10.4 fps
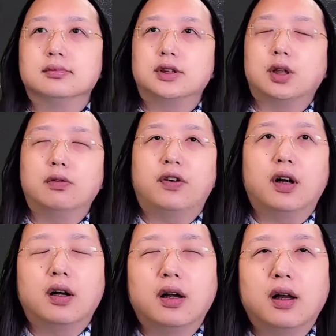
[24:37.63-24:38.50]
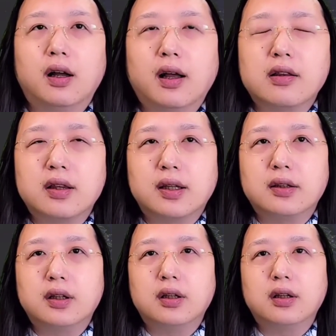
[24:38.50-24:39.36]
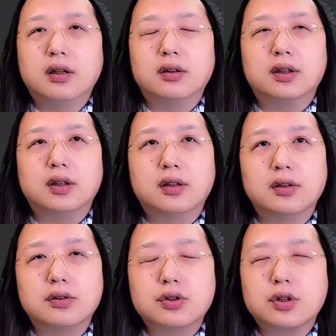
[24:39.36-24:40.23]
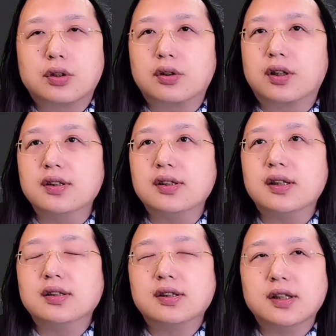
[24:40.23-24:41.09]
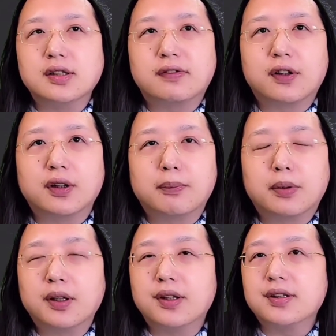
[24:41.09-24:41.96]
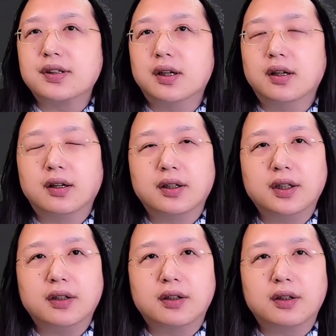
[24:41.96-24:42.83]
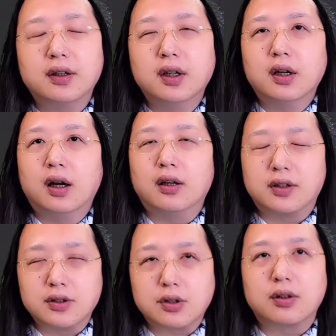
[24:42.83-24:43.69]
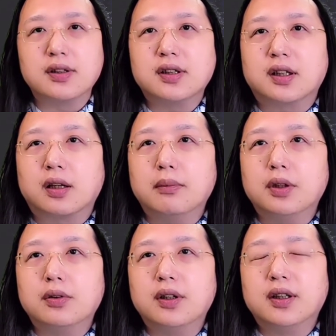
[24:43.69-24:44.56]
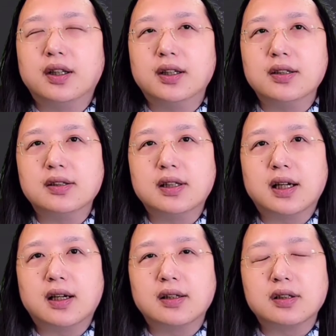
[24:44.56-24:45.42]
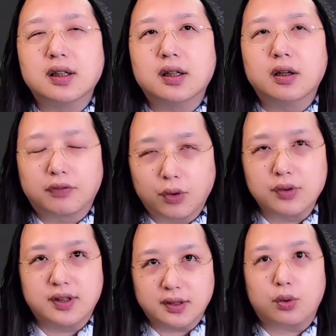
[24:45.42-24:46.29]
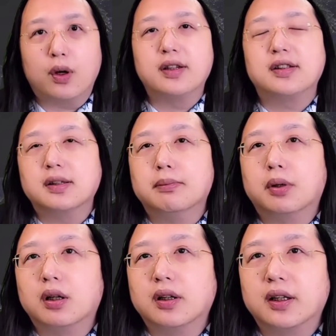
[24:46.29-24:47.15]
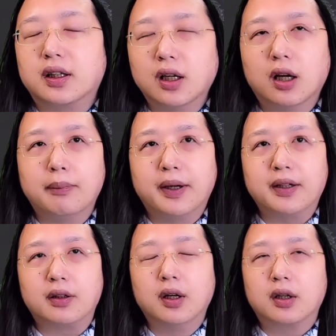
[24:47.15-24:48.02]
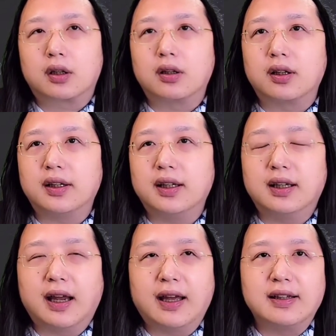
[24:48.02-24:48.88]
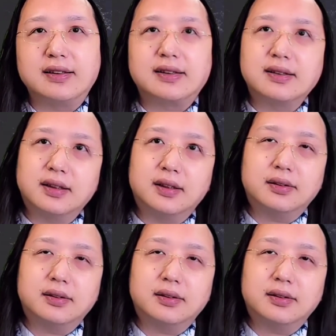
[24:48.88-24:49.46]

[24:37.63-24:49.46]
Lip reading: So far, I think the general consensus from the press here, the journalistic community, is that, of course, it's quite symbolic, but currently it has